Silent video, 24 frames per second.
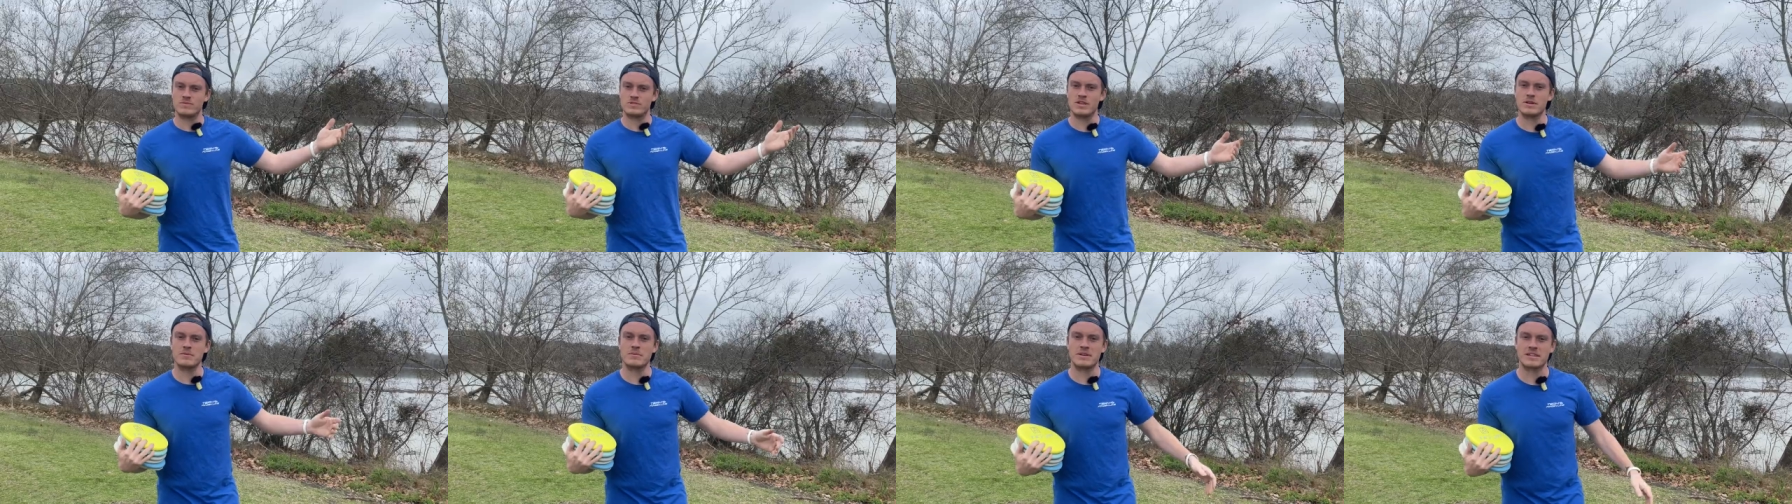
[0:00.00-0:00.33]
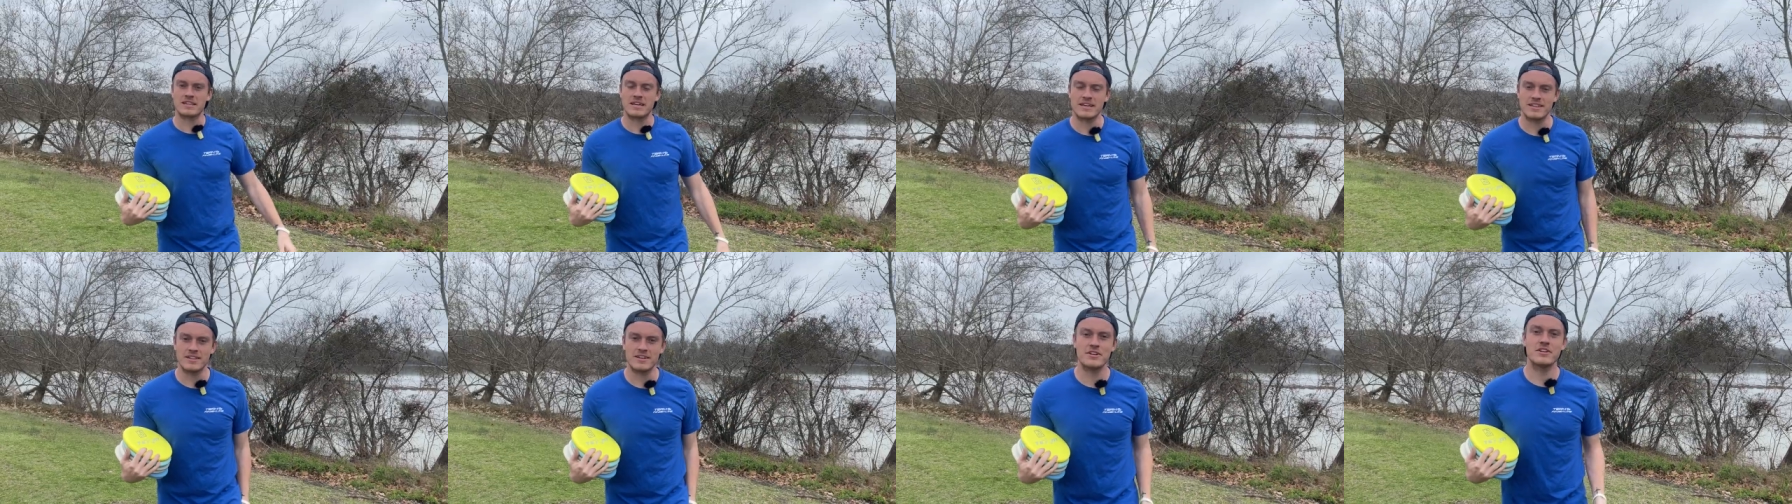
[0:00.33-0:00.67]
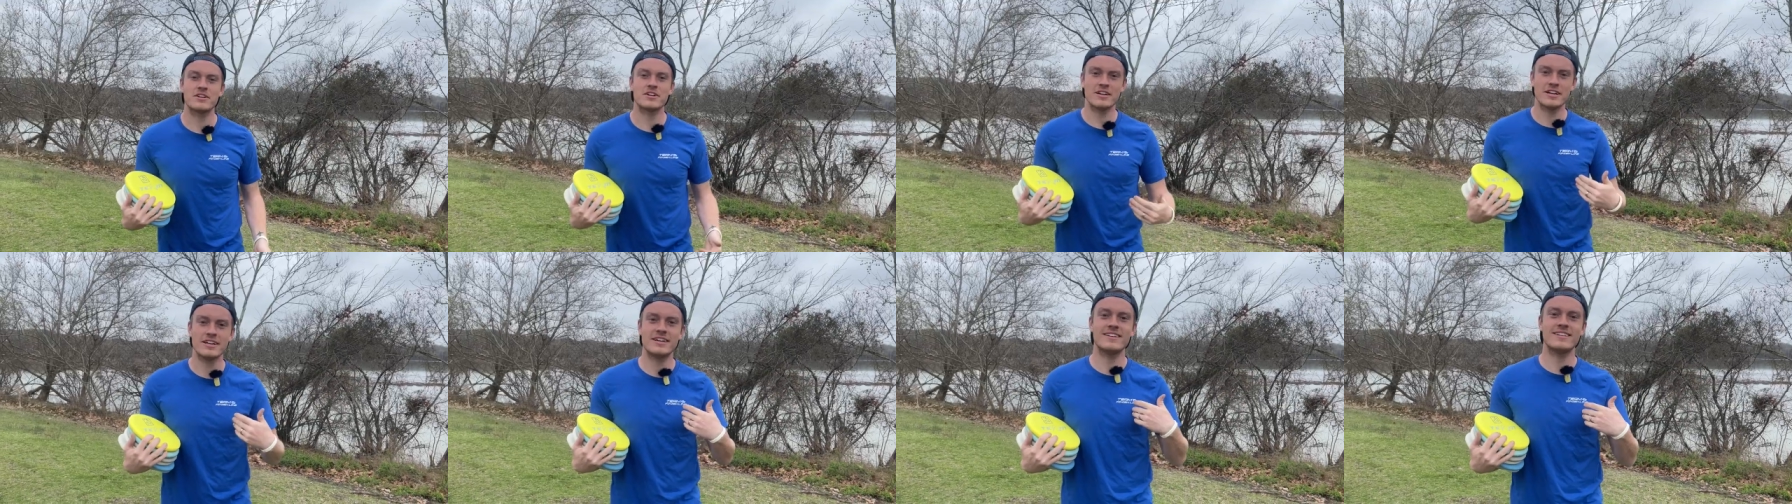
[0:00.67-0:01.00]
Something like that.
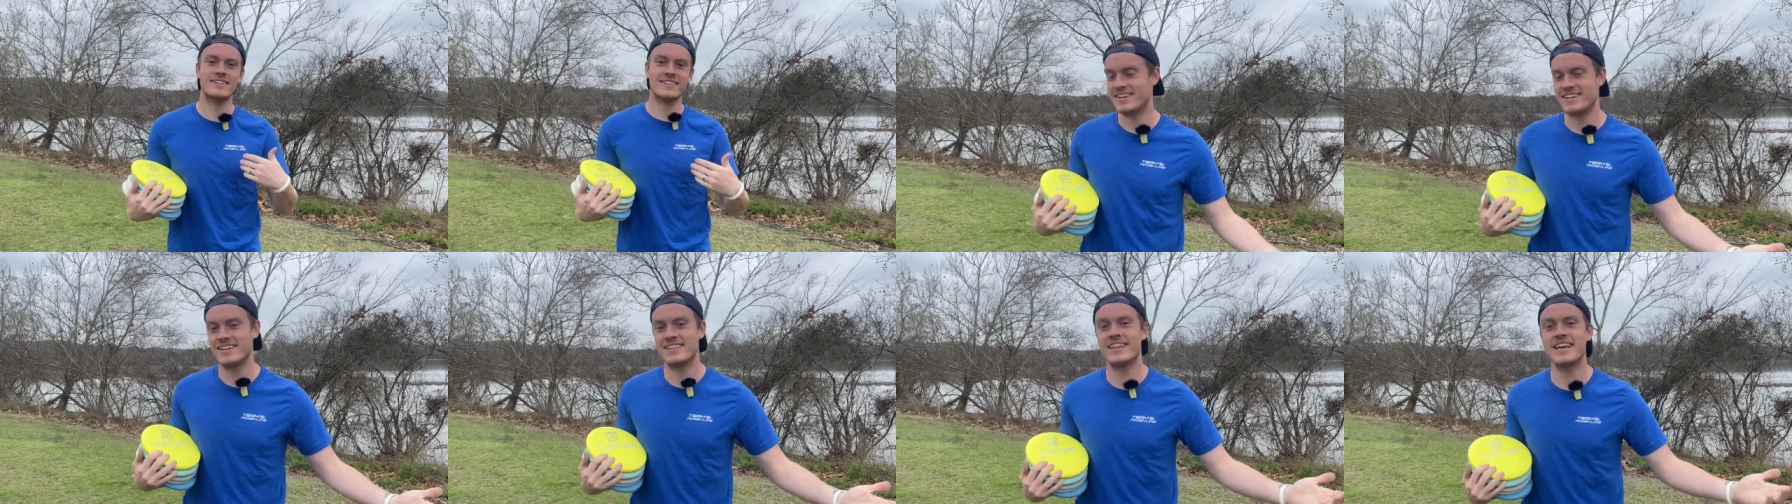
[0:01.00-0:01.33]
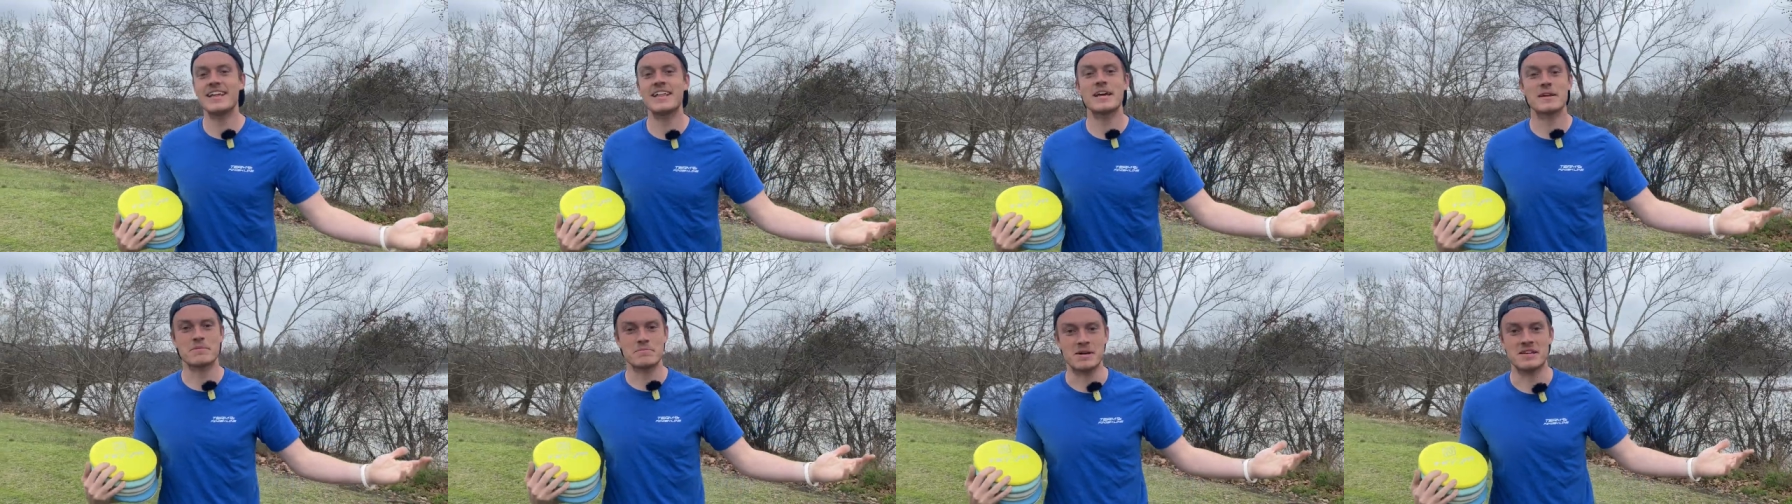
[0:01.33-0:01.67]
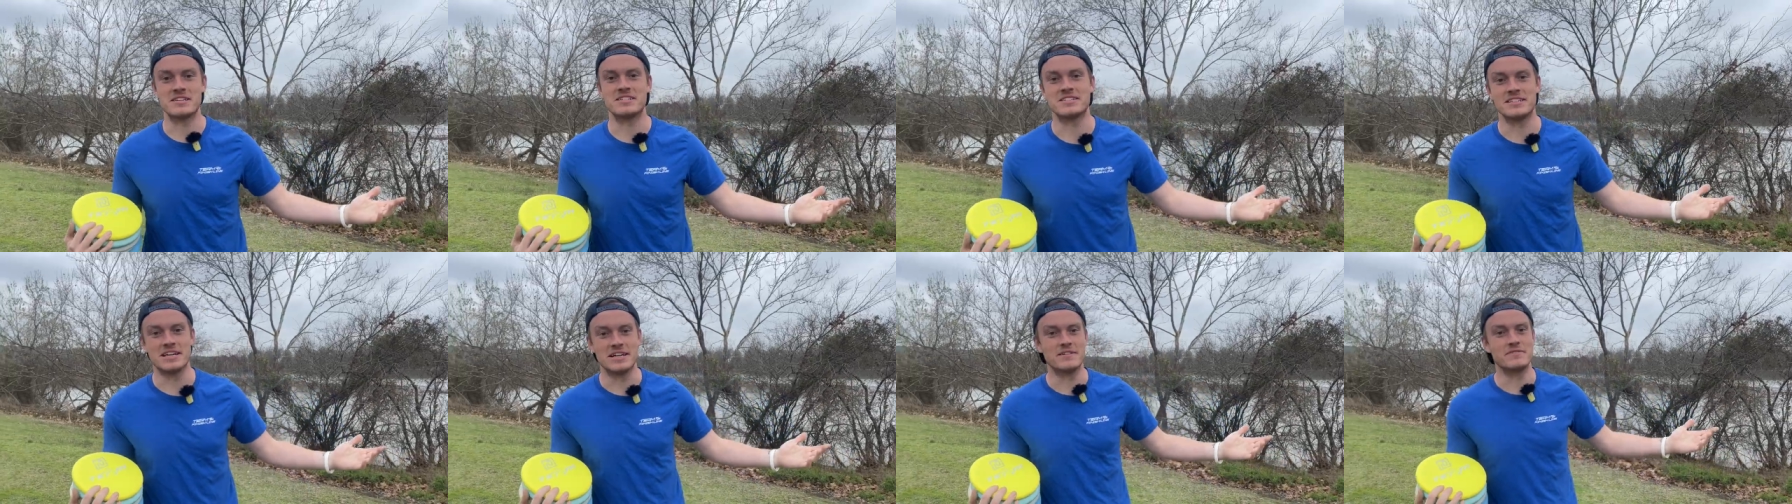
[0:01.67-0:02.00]
They like my
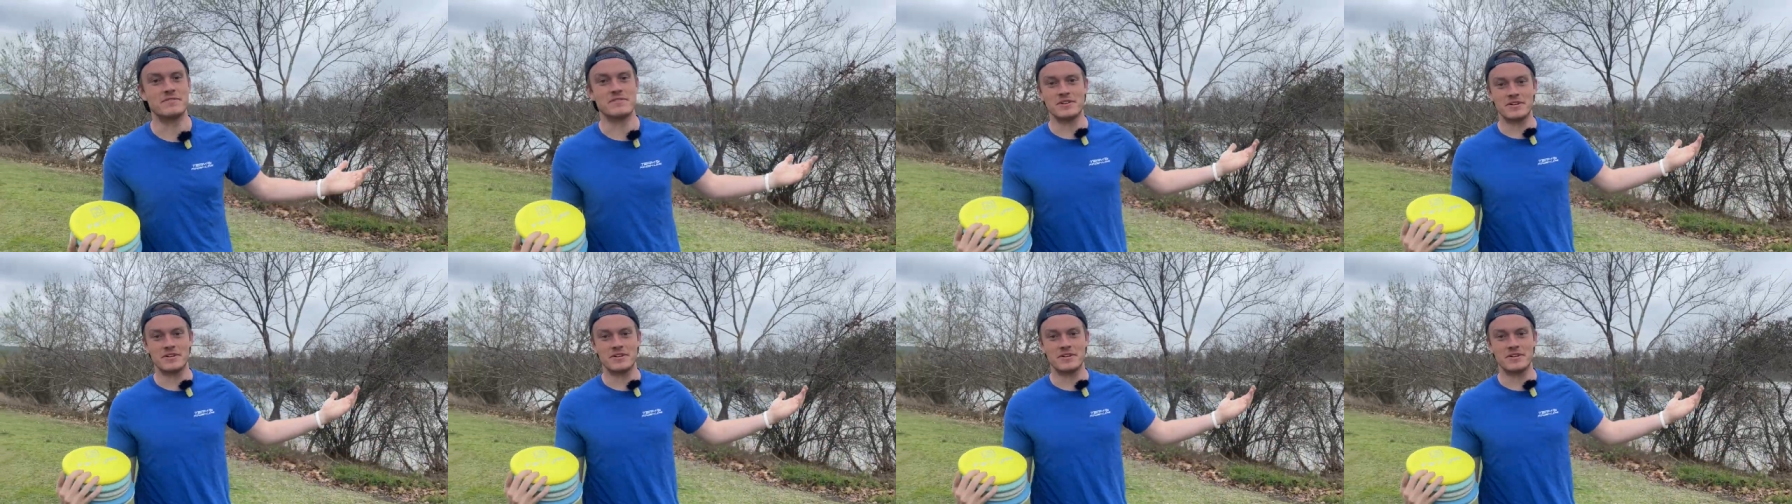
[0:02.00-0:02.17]
stuff.